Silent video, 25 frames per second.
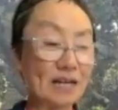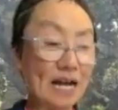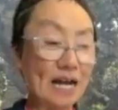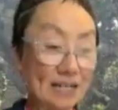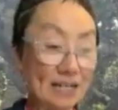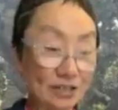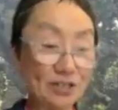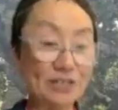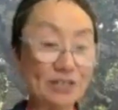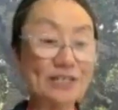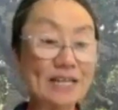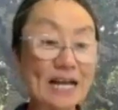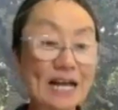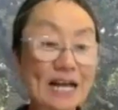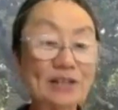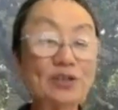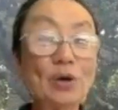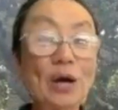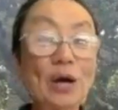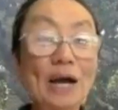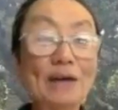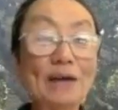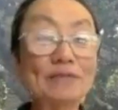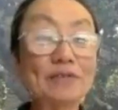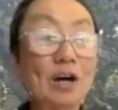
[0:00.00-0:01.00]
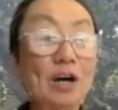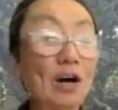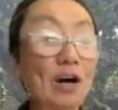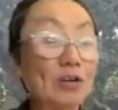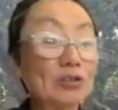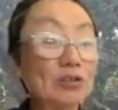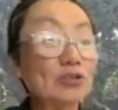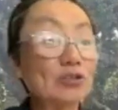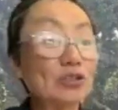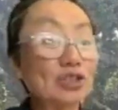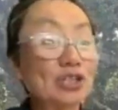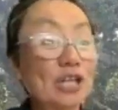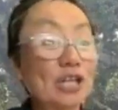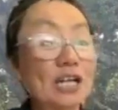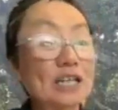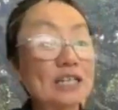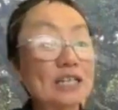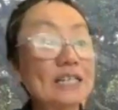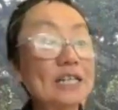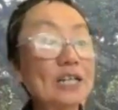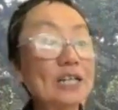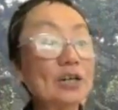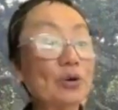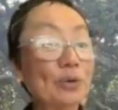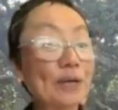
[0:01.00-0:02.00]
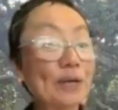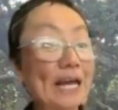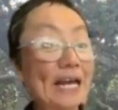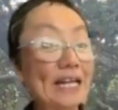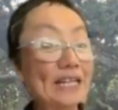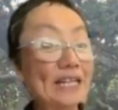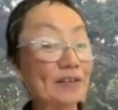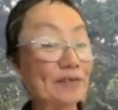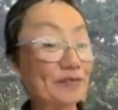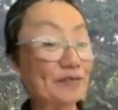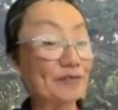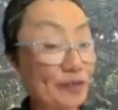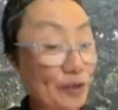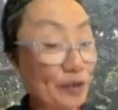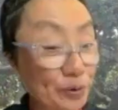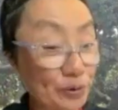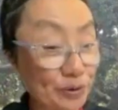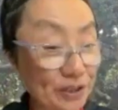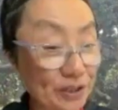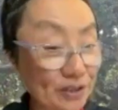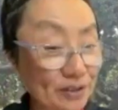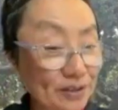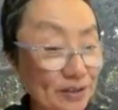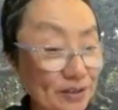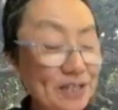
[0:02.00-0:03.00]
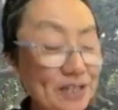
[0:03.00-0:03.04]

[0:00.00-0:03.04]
understand you have to also start eating organic food,